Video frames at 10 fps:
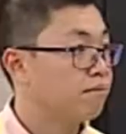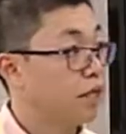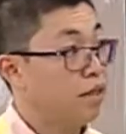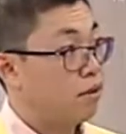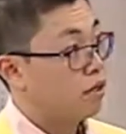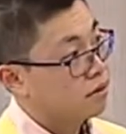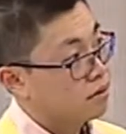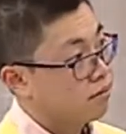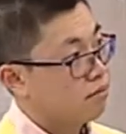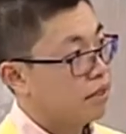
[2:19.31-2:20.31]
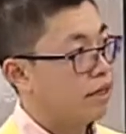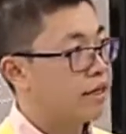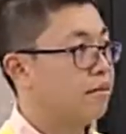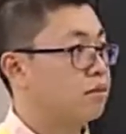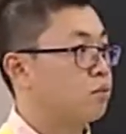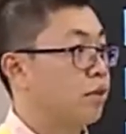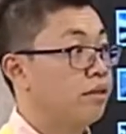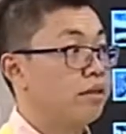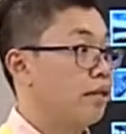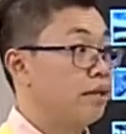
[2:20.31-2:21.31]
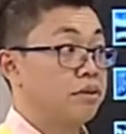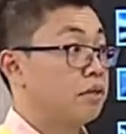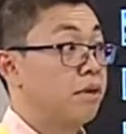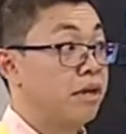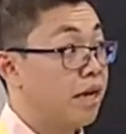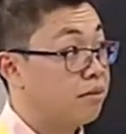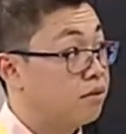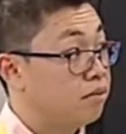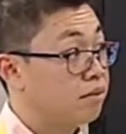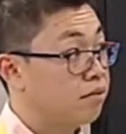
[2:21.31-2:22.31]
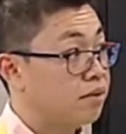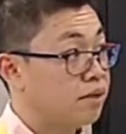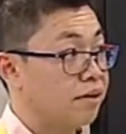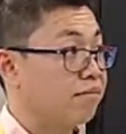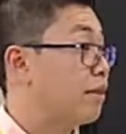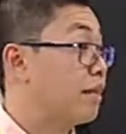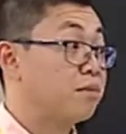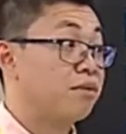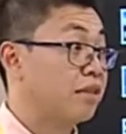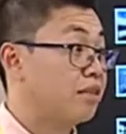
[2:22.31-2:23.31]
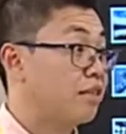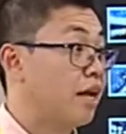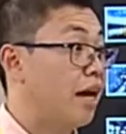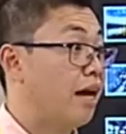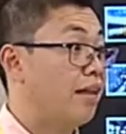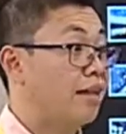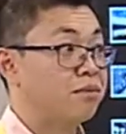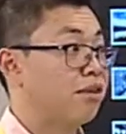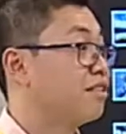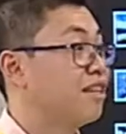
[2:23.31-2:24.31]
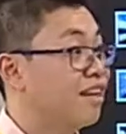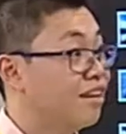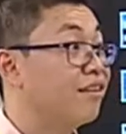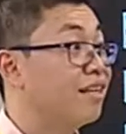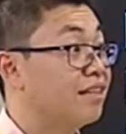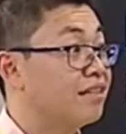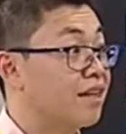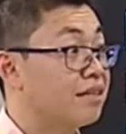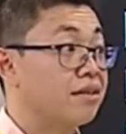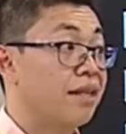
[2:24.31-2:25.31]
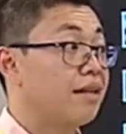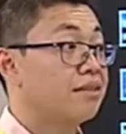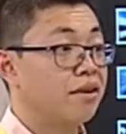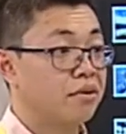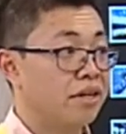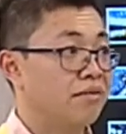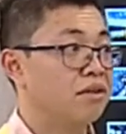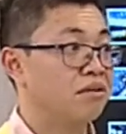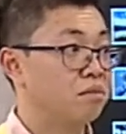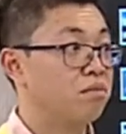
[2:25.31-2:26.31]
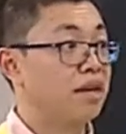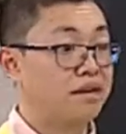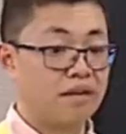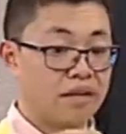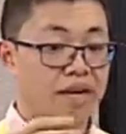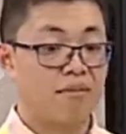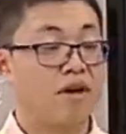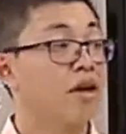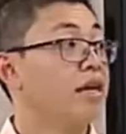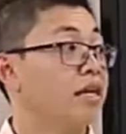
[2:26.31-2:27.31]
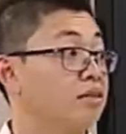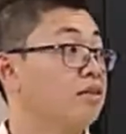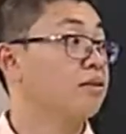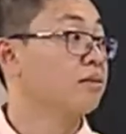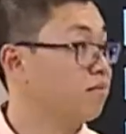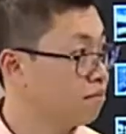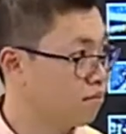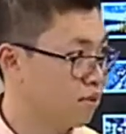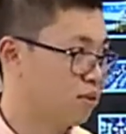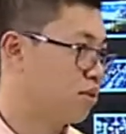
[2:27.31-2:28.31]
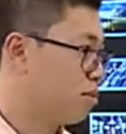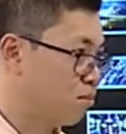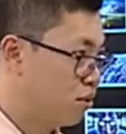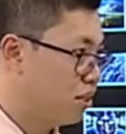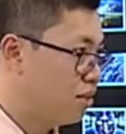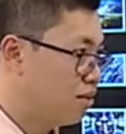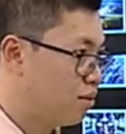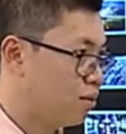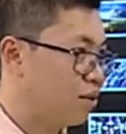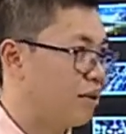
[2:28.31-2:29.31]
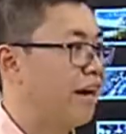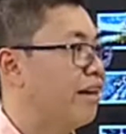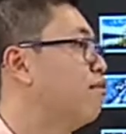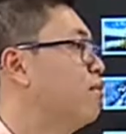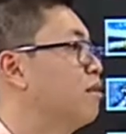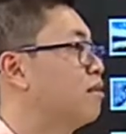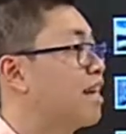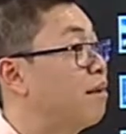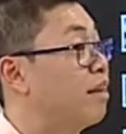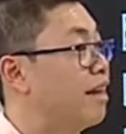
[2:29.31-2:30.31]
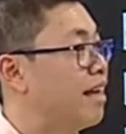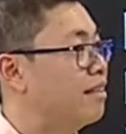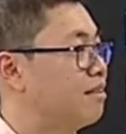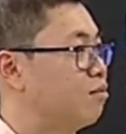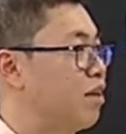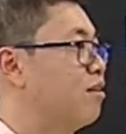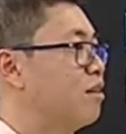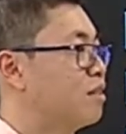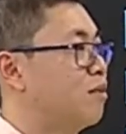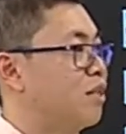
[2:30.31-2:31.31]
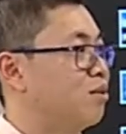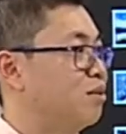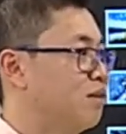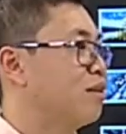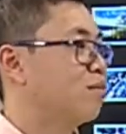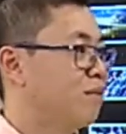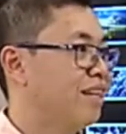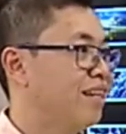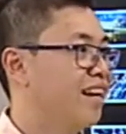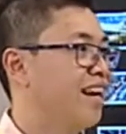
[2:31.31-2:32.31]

in the box, it comes with a USB cable. So that's pretty standard these days. So all you have to do is plug the camera into your computer, or if your tablet has one of those special USB